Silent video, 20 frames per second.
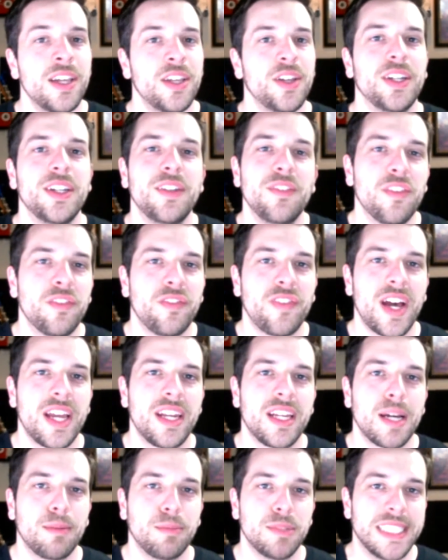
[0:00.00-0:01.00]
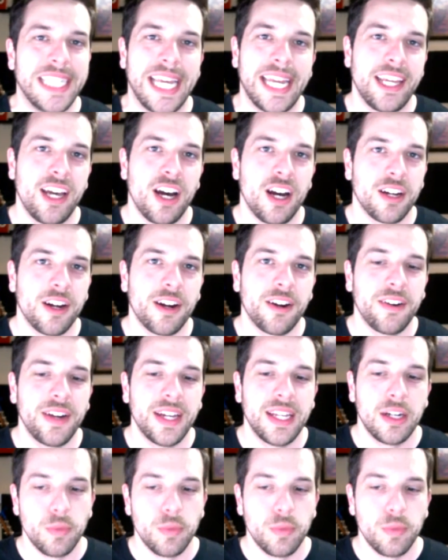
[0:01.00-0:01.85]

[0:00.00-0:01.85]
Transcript: You can even find a couple Danny Hogger created